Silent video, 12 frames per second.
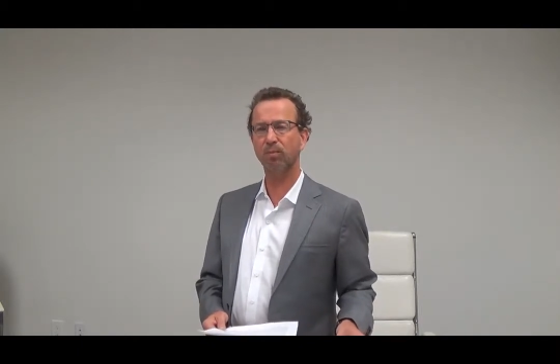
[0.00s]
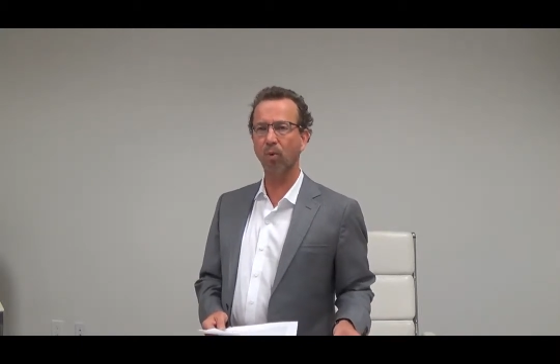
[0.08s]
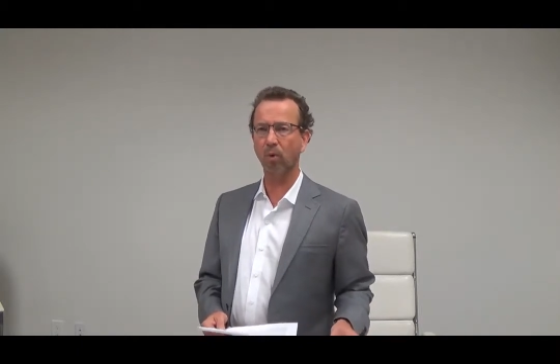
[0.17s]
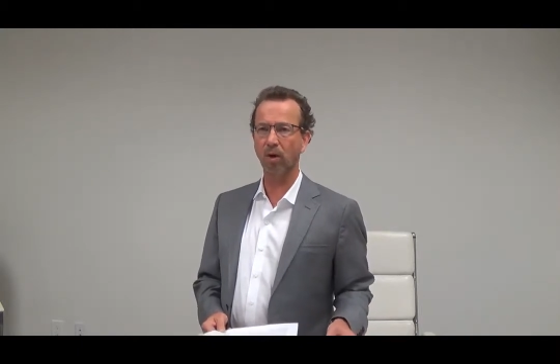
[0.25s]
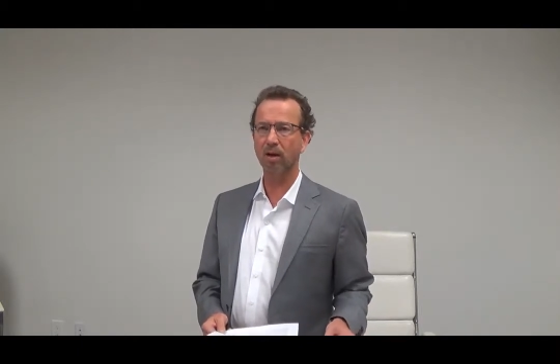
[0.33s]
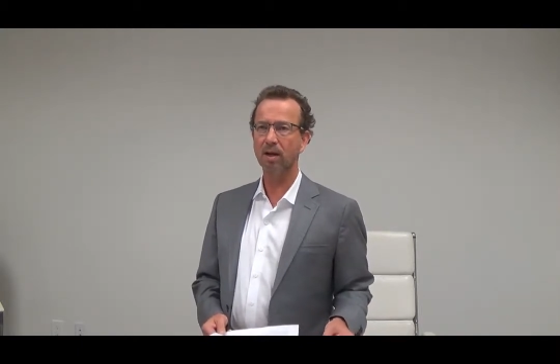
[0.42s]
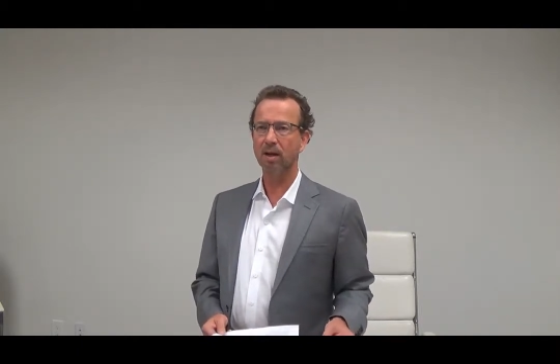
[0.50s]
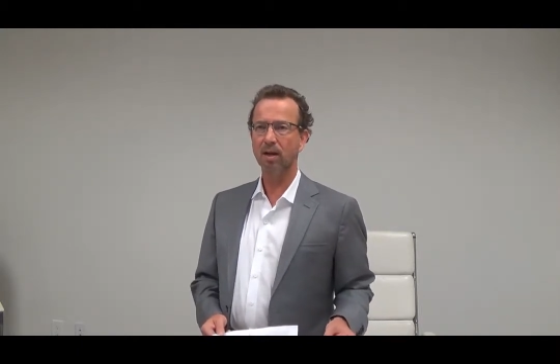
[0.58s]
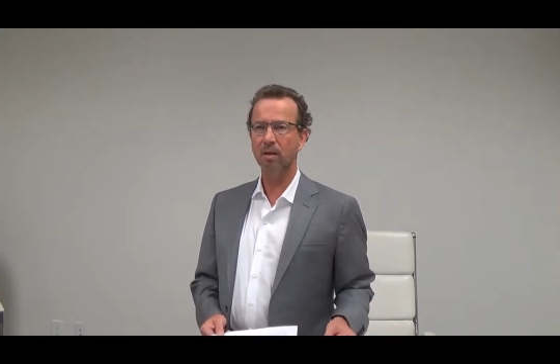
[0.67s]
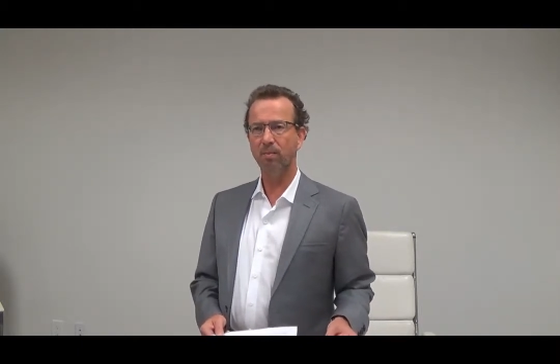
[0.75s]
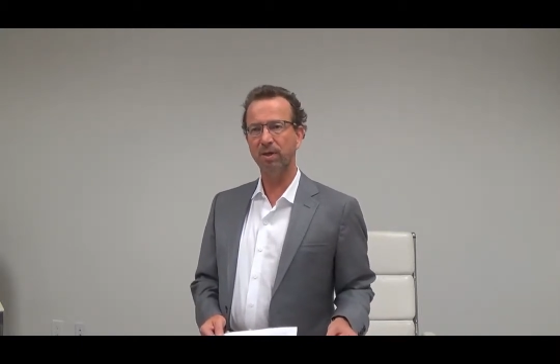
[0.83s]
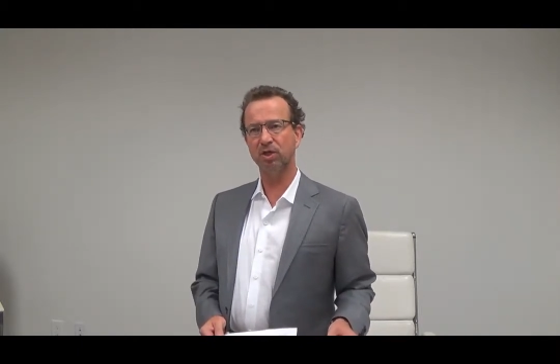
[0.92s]
port
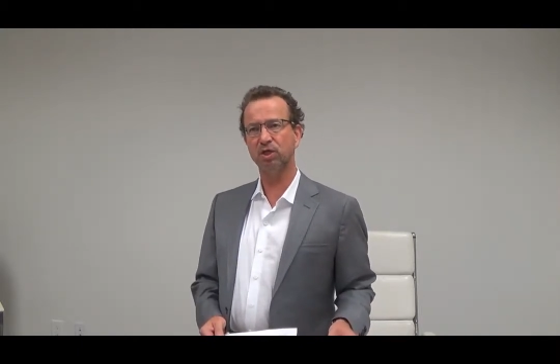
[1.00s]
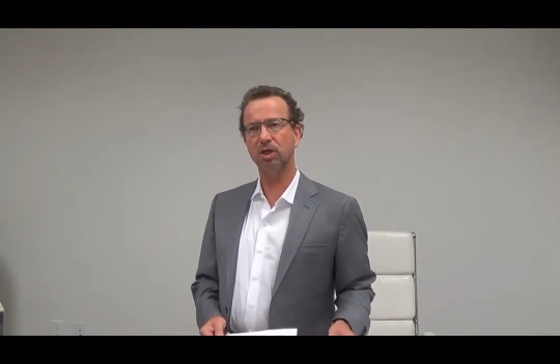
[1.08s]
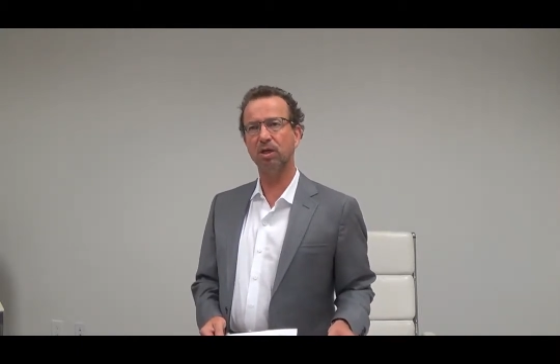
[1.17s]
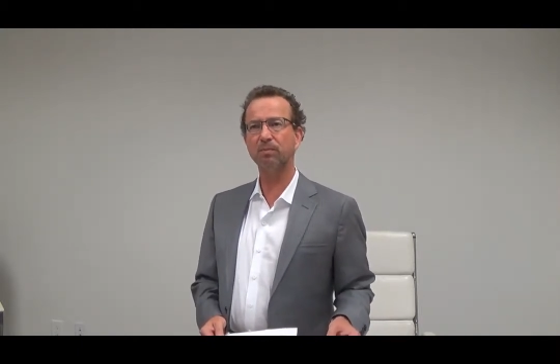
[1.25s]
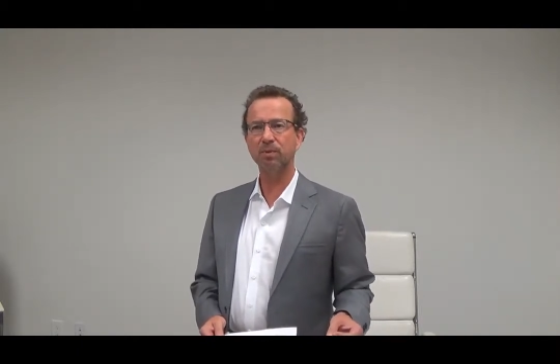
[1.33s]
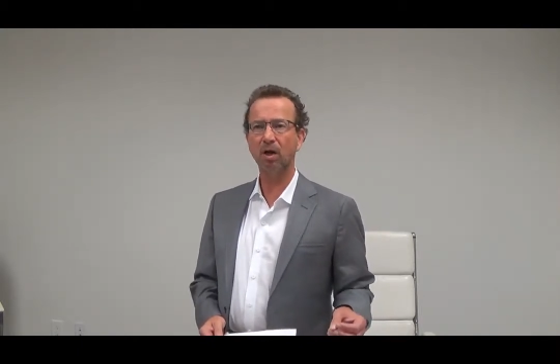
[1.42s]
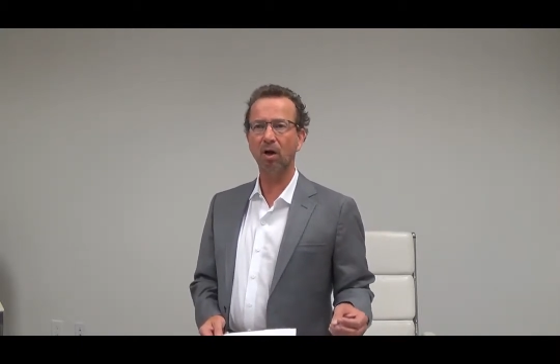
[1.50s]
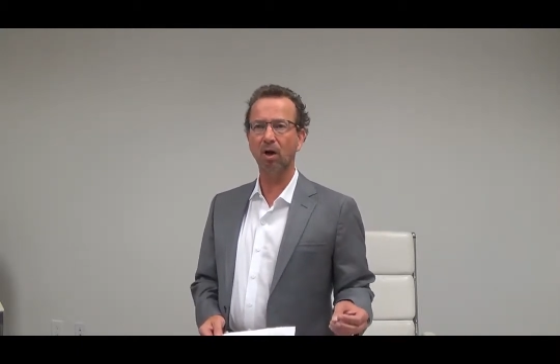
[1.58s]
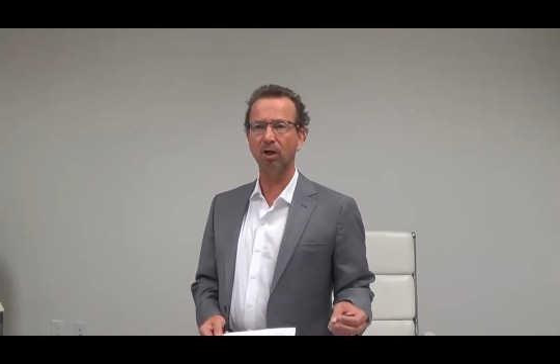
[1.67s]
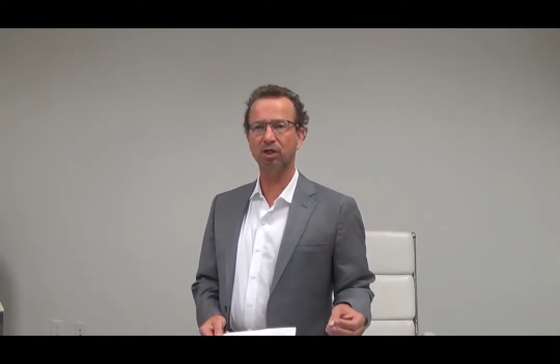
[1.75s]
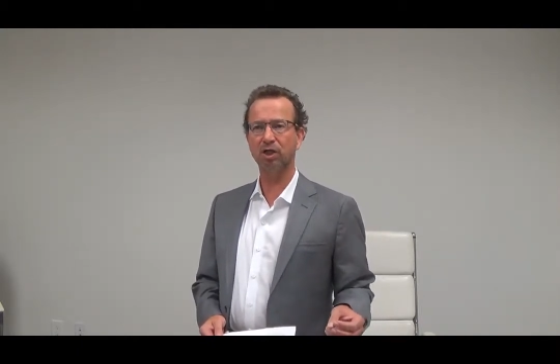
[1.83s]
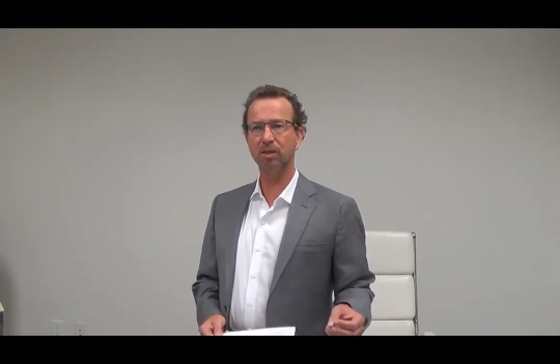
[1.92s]
be shipped
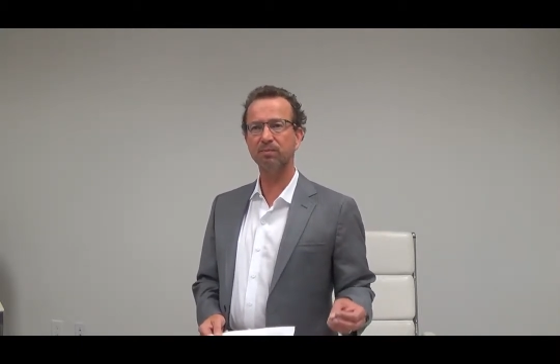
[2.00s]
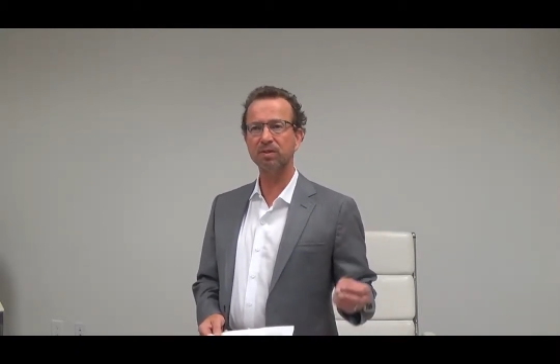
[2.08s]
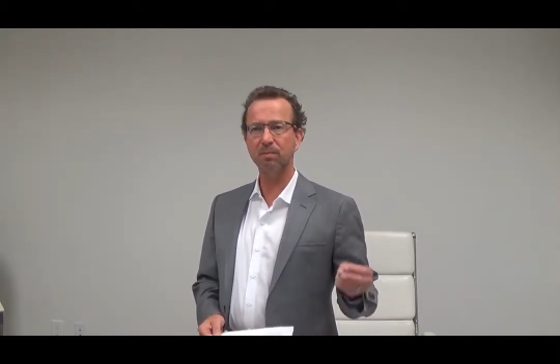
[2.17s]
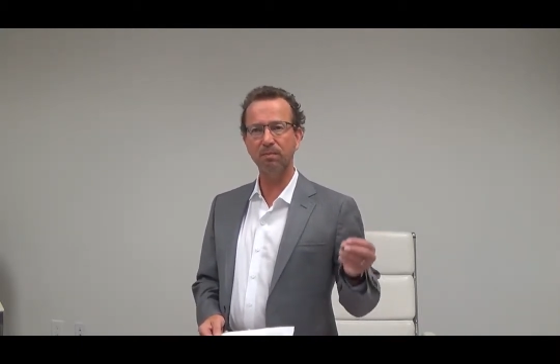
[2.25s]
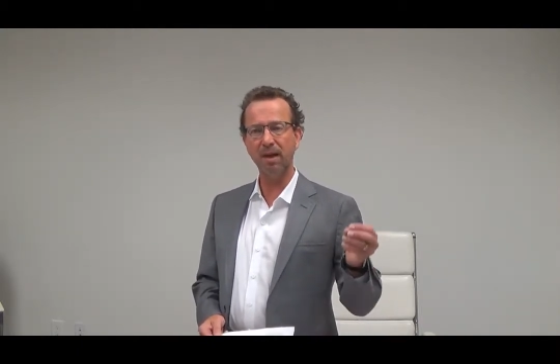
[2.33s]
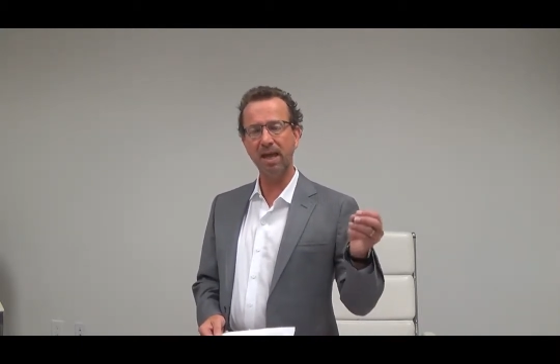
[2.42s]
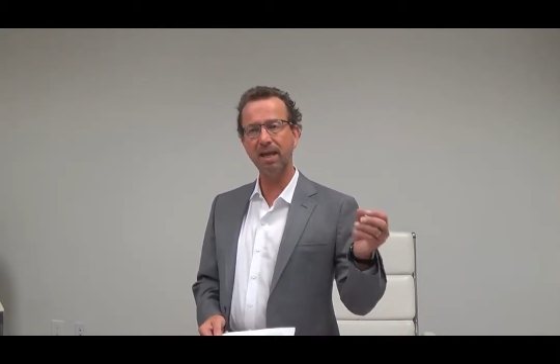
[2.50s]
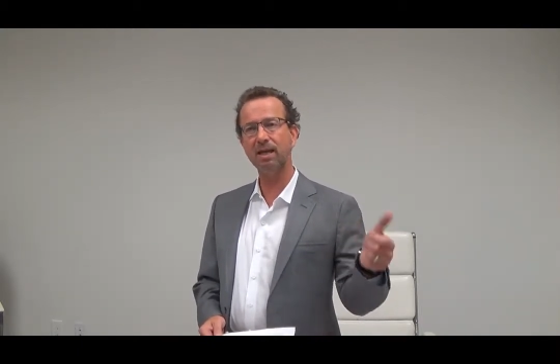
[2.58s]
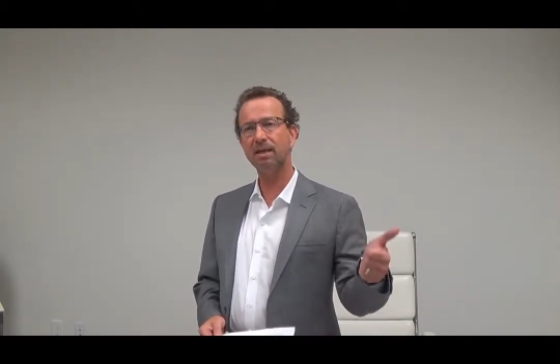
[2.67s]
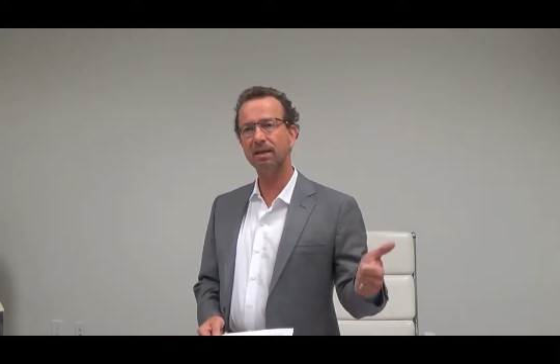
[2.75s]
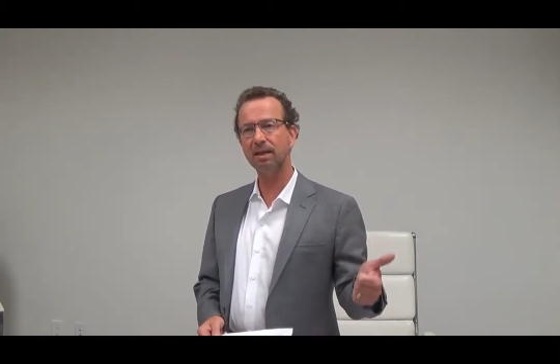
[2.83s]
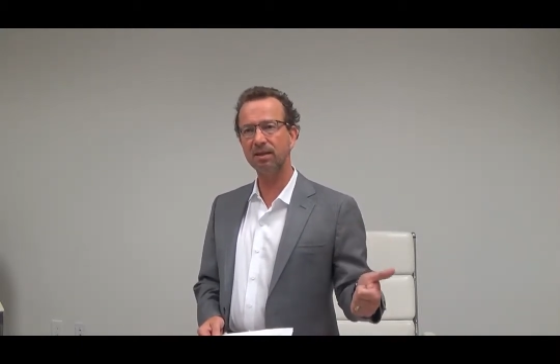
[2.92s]
on ships
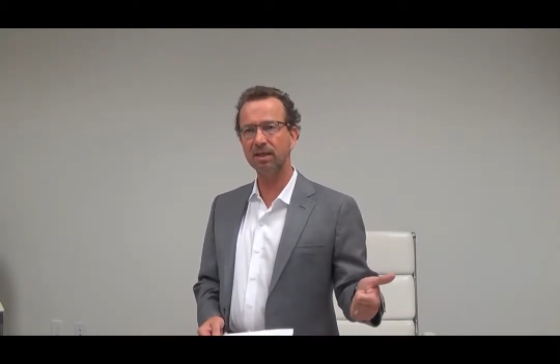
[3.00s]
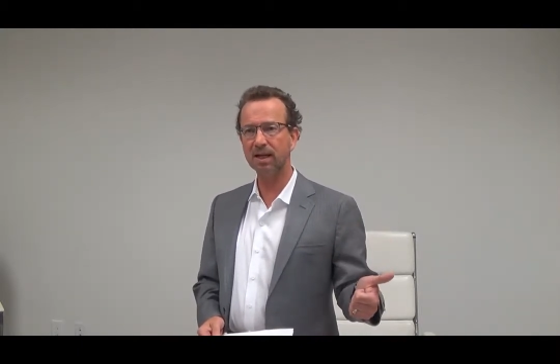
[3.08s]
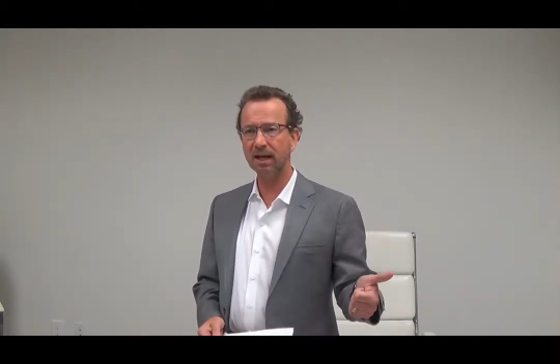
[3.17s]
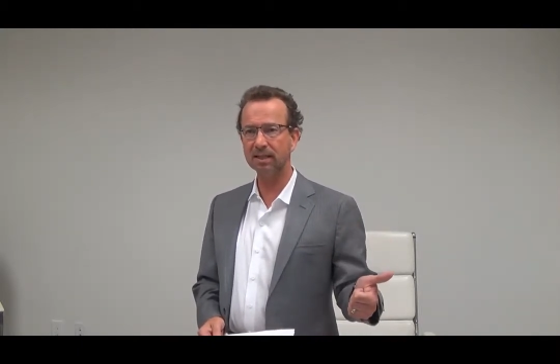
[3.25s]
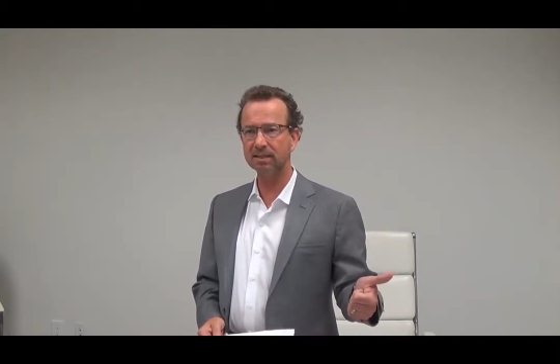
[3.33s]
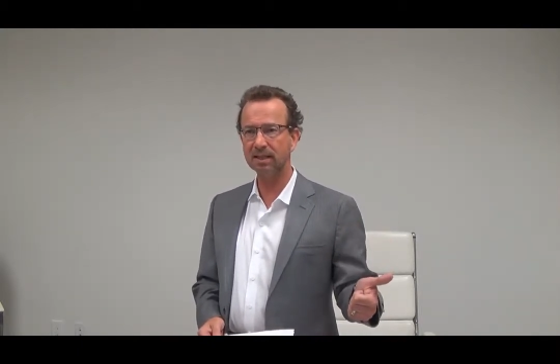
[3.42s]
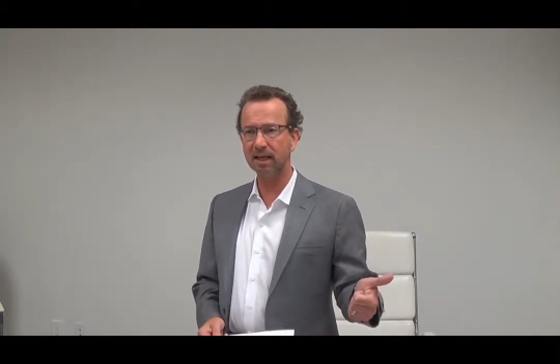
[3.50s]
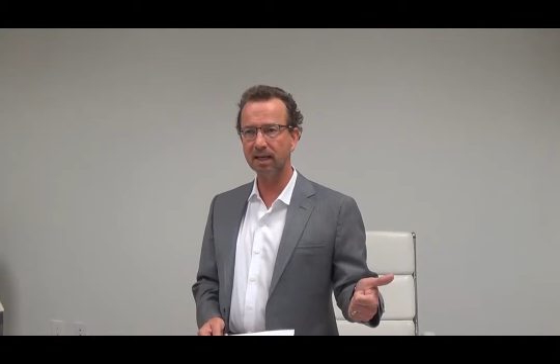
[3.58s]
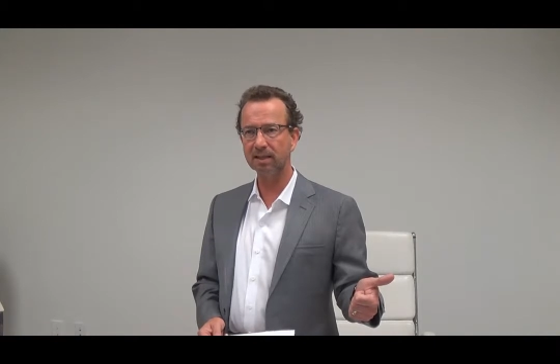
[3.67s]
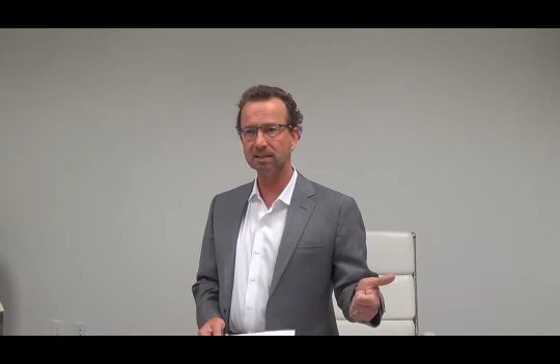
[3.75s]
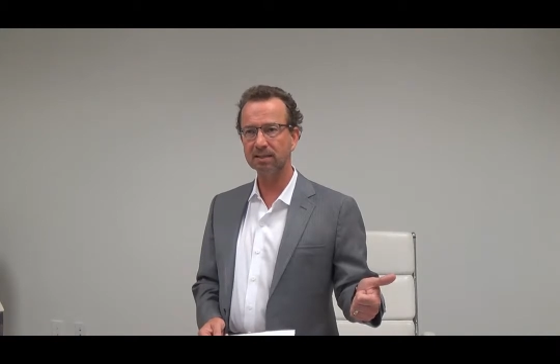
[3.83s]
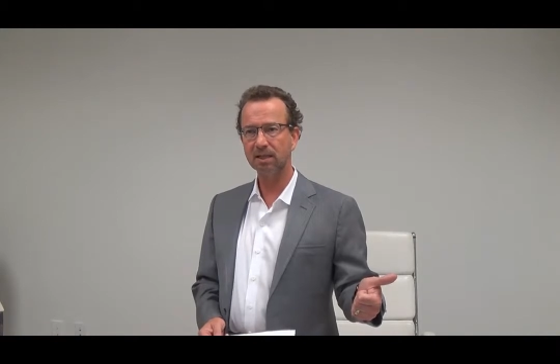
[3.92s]
made in the United
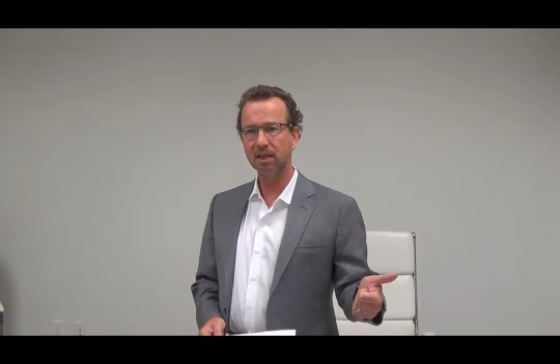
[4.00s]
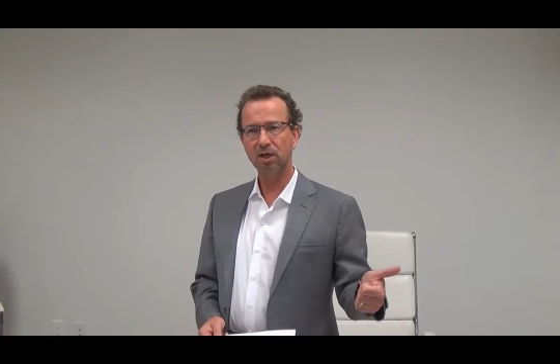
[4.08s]
States,